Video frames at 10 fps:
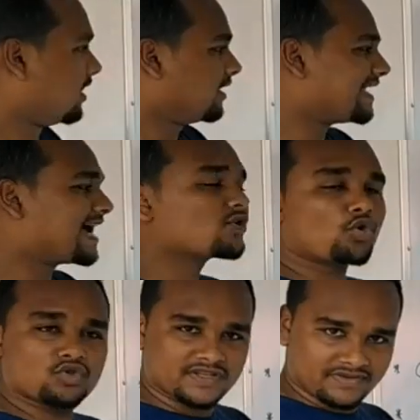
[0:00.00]
They are
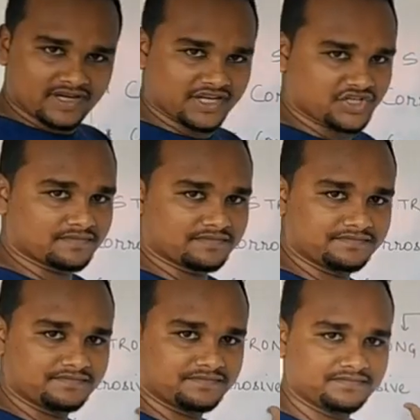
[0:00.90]
corrosive in nature.
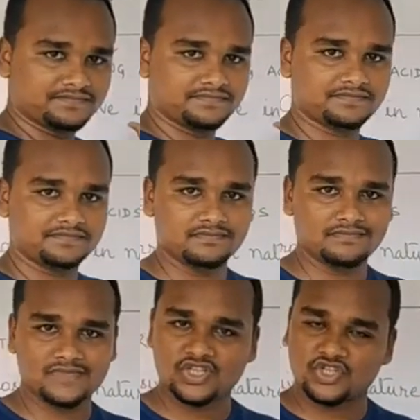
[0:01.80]

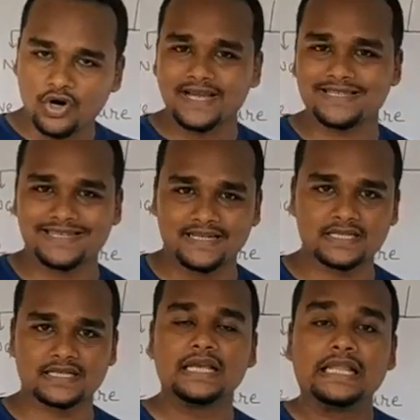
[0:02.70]
Strong acids,
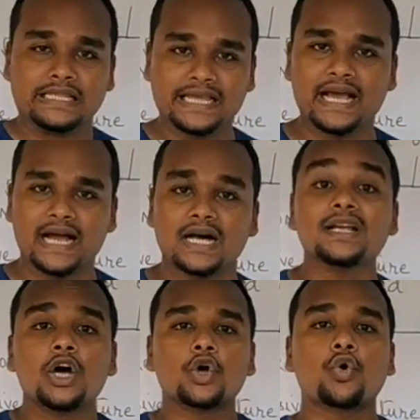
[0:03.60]
they are
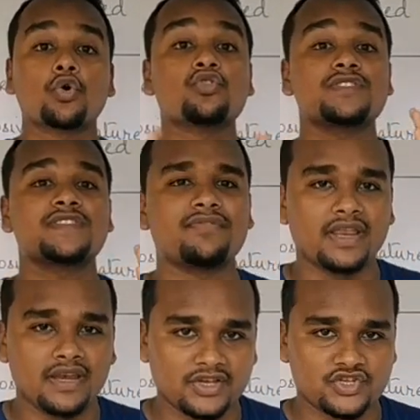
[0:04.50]
corrosive in
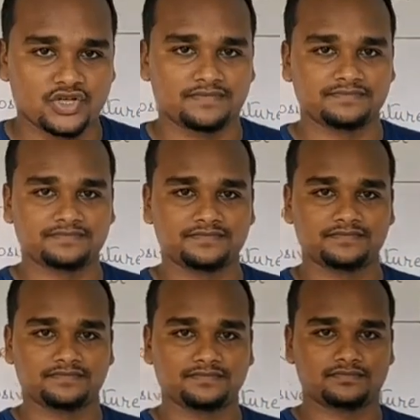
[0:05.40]
nature.
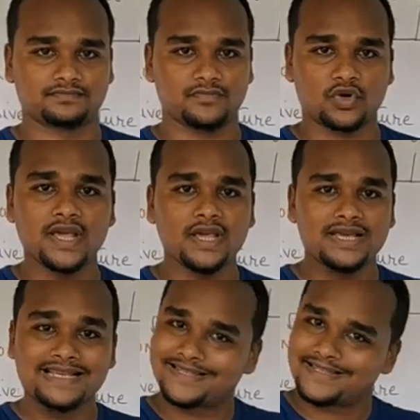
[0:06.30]
Okay?
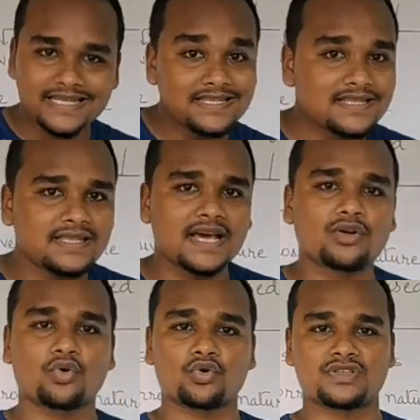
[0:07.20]
Since they are
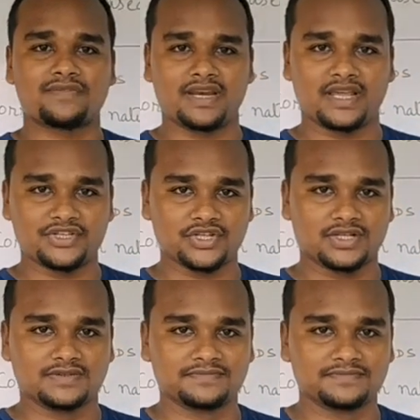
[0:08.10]
corrosive in nature,